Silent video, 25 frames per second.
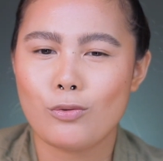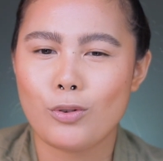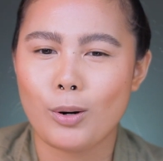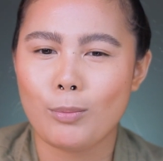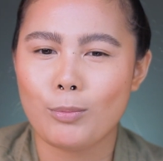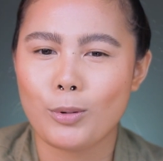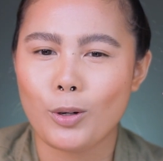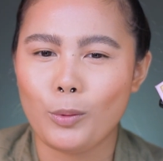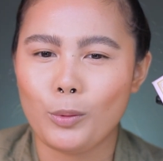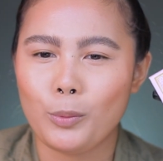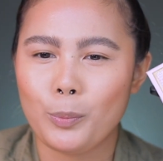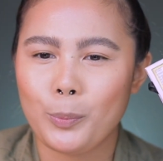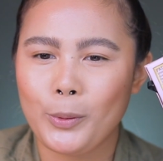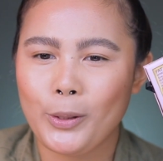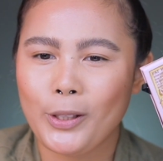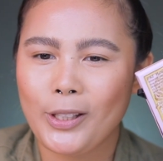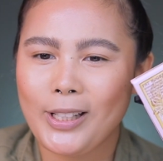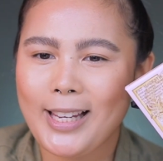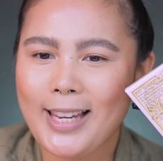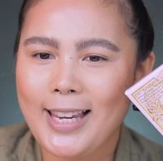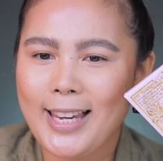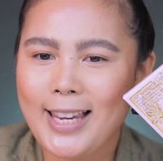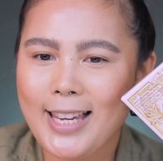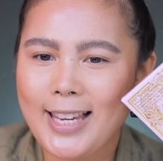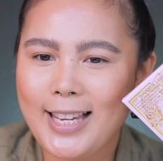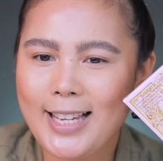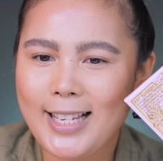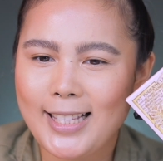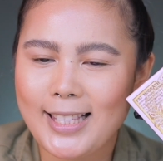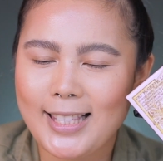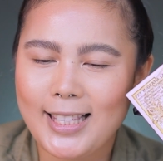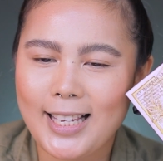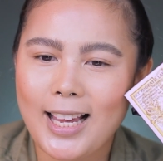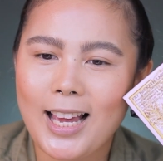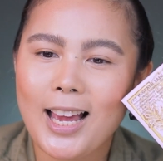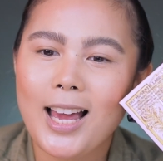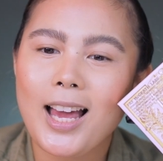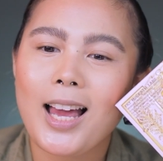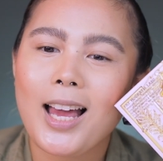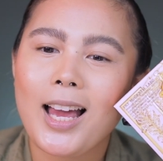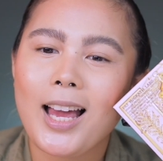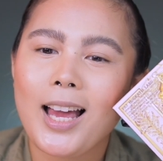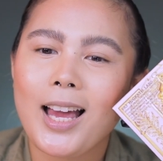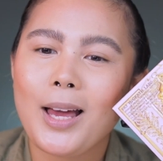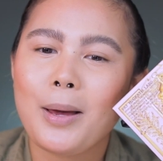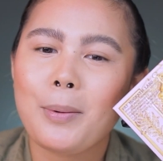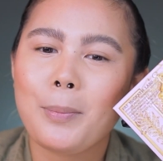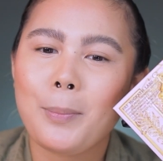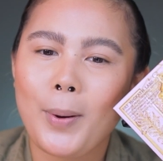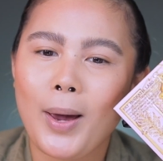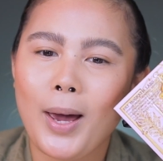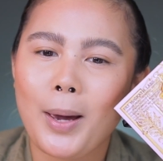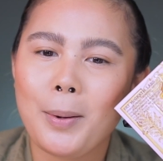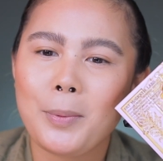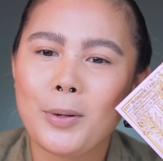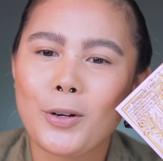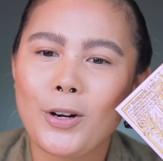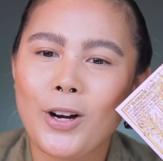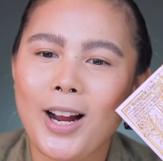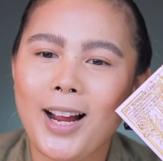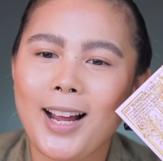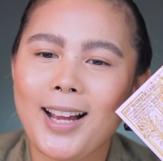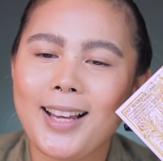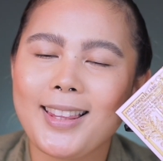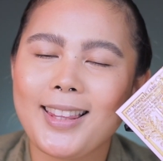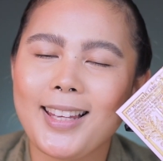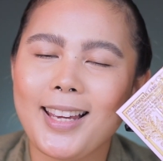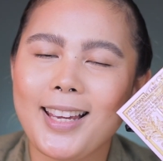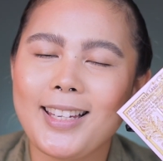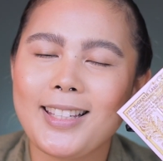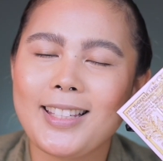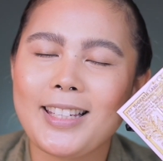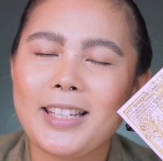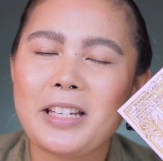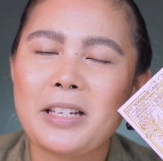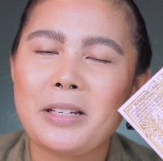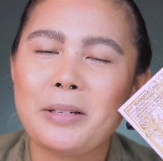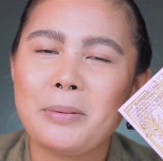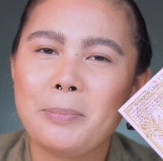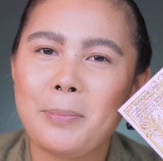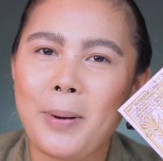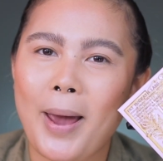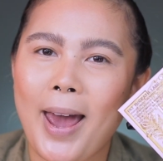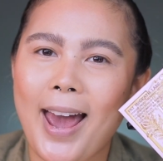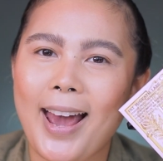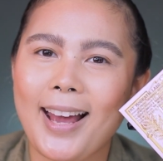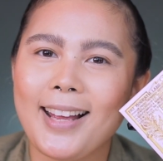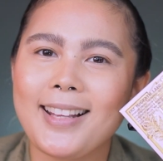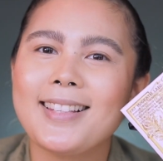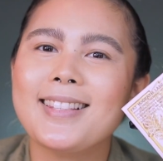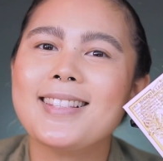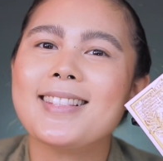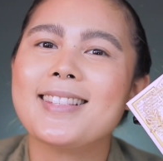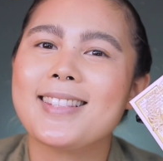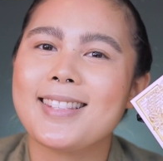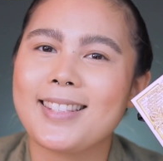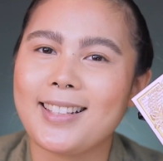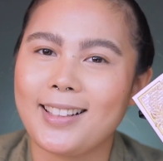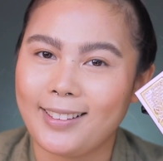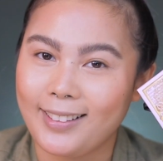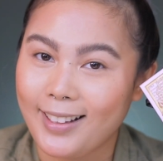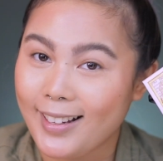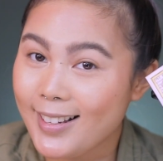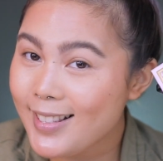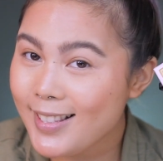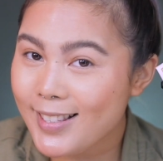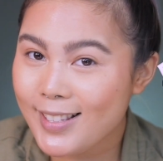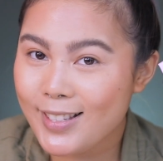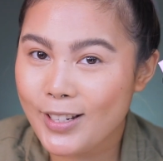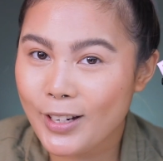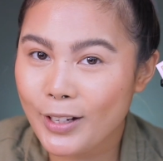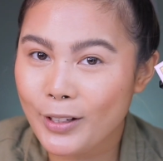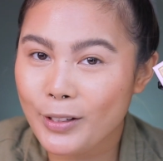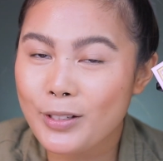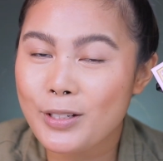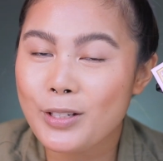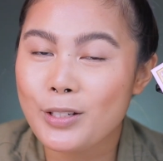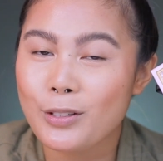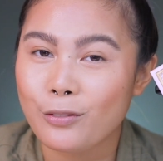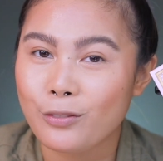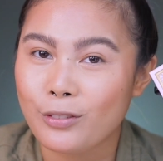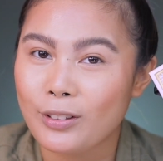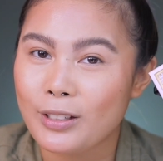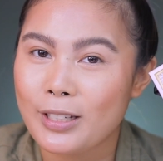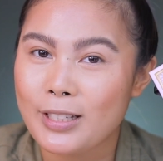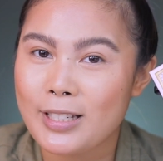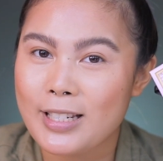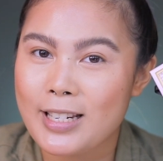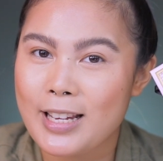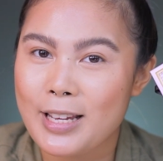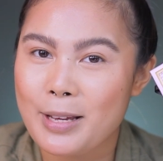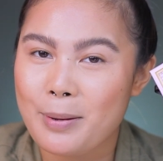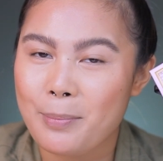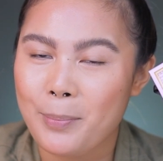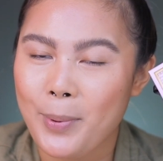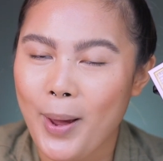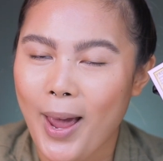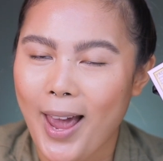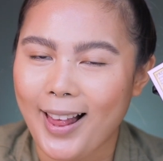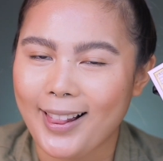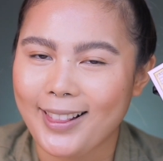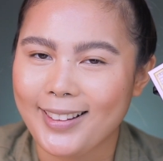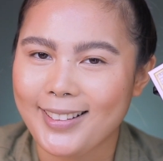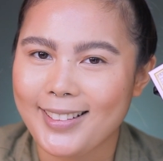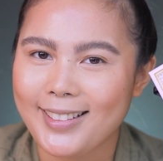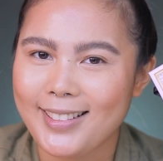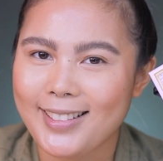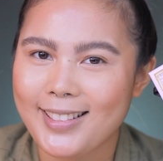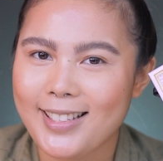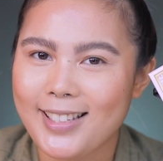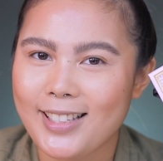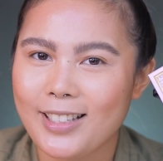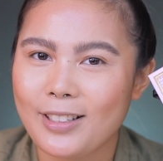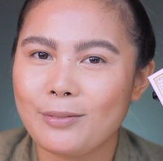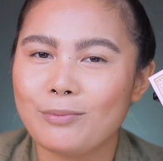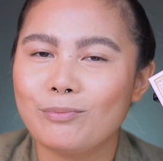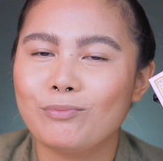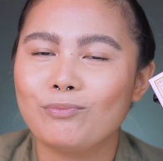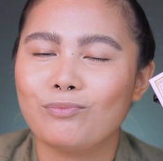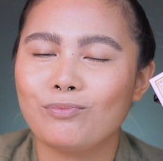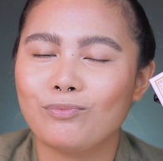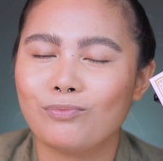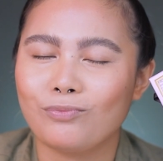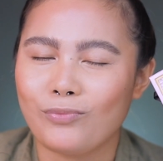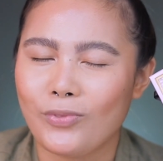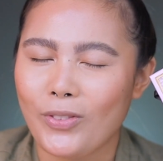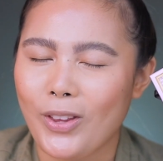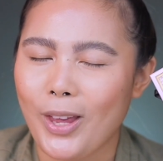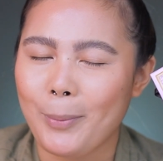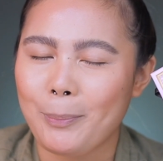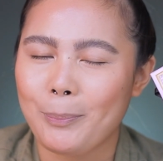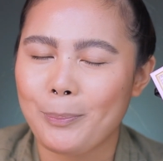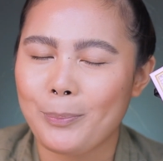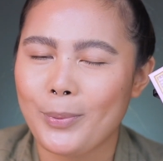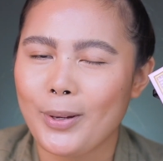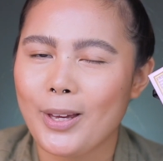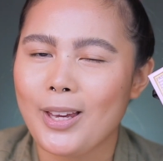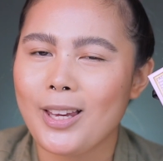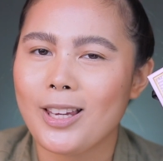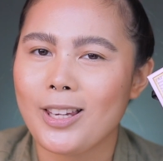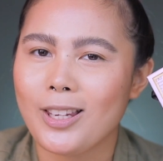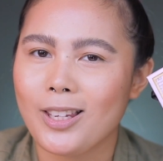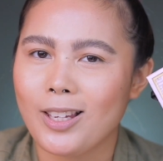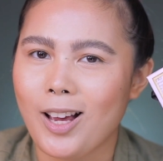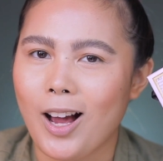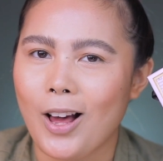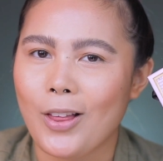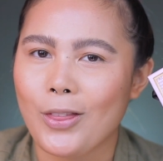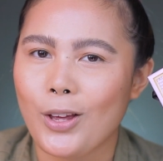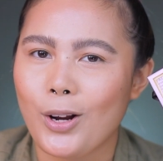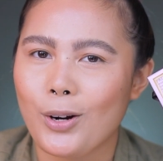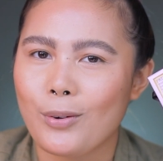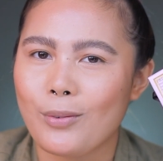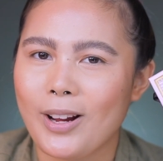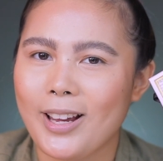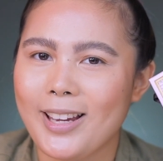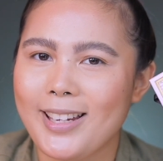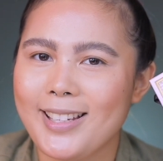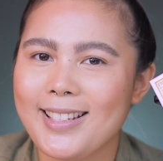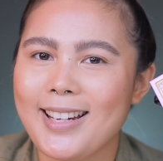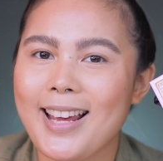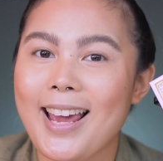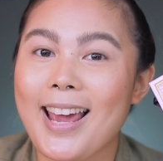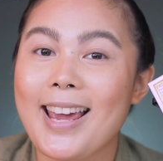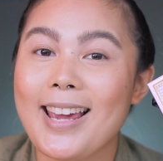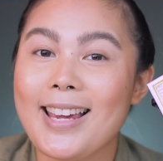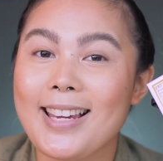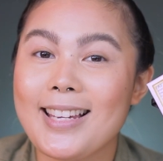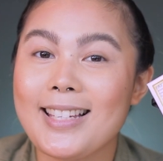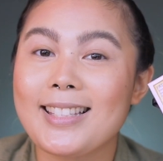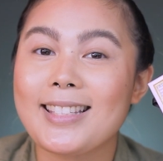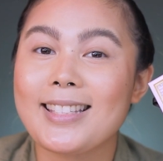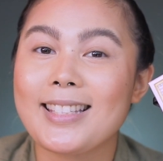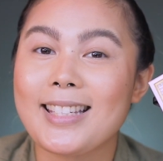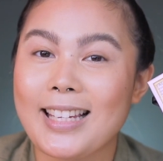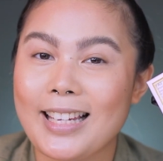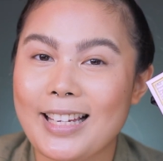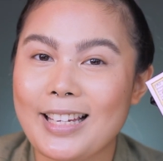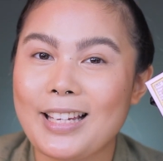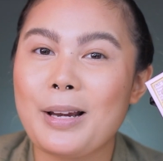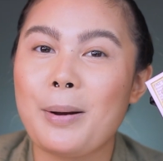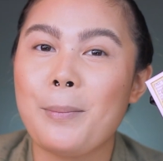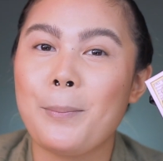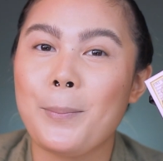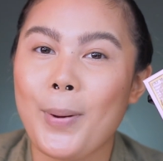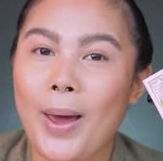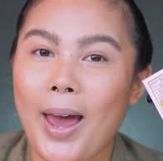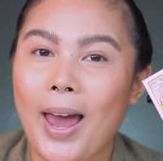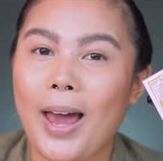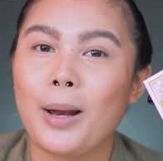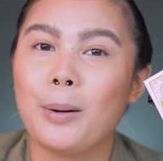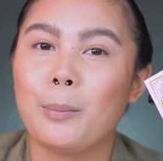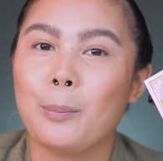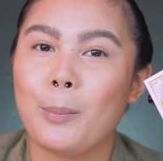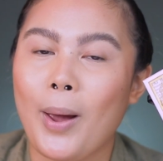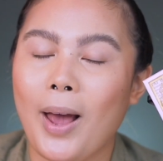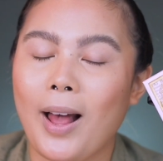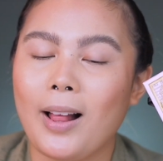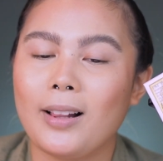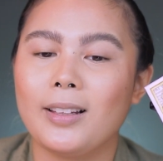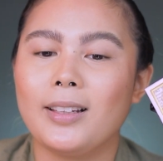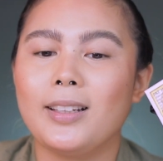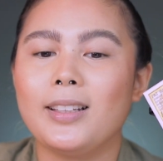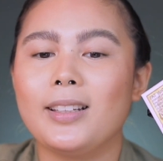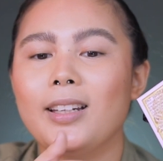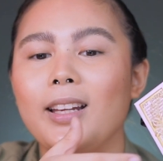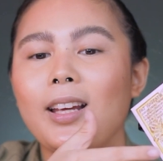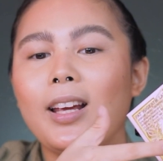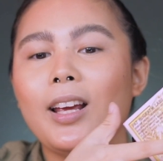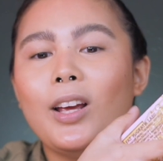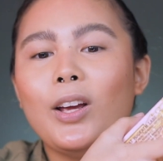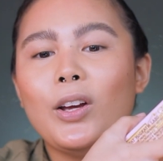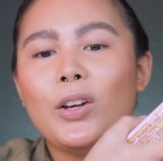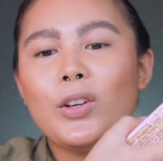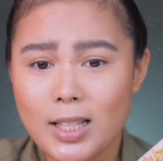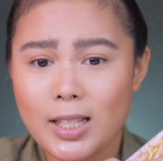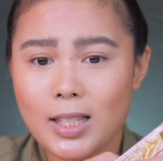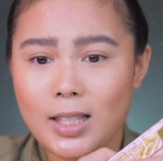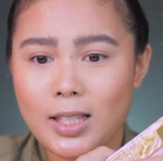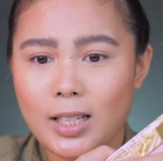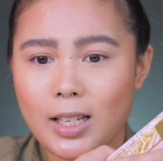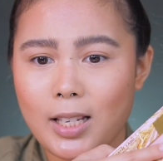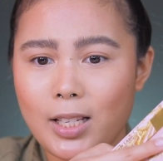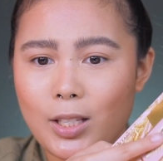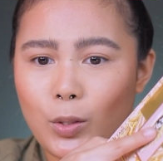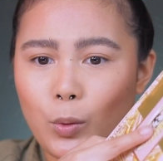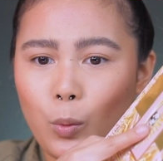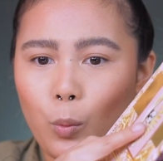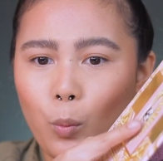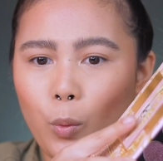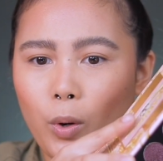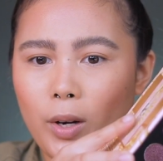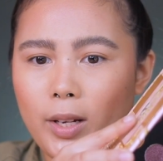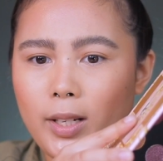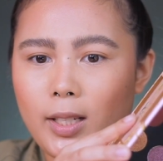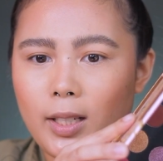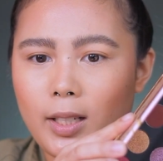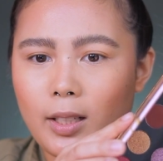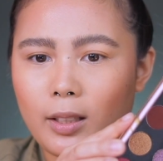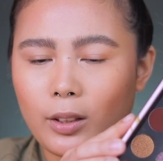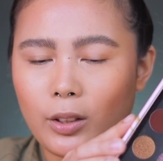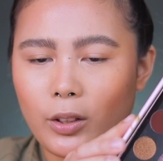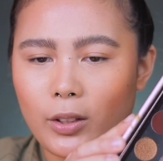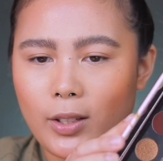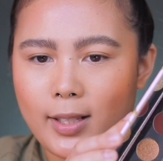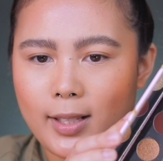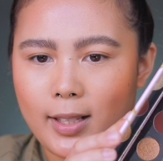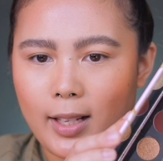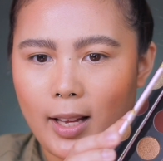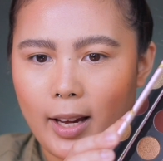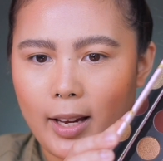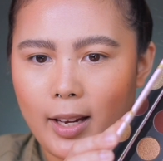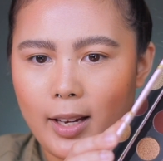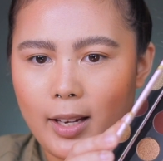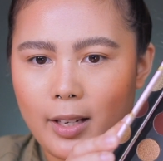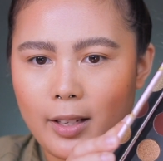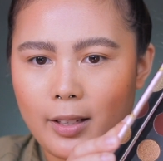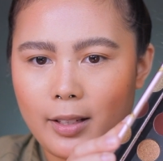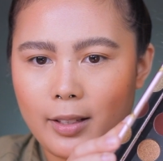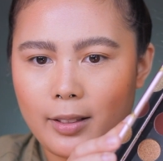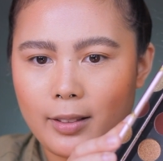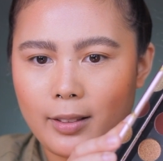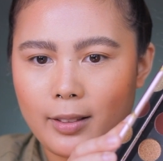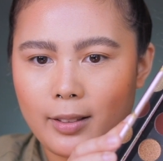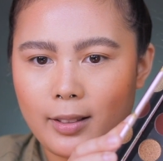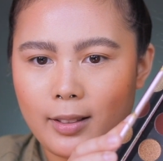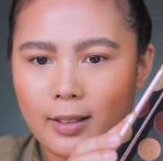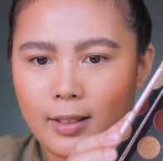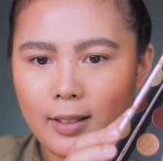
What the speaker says: drumroll please, Pat McGrath 18 Pan Celestial Divinity Palette. Yep, got that right. 18 pan palette. This is what it looks like.